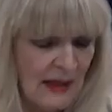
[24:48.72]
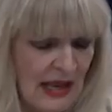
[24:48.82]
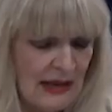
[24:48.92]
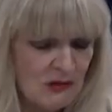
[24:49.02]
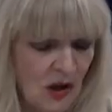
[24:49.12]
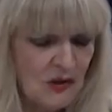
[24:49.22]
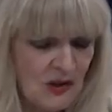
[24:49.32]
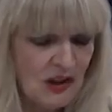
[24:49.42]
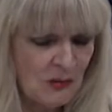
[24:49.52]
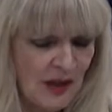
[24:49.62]
it was also
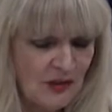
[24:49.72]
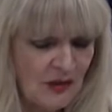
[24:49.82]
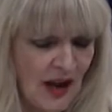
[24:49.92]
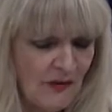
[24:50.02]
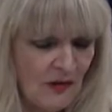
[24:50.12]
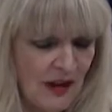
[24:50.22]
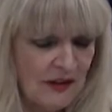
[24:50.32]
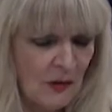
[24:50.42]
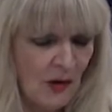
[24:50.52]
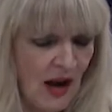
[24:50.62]
interesting reading your novel that there were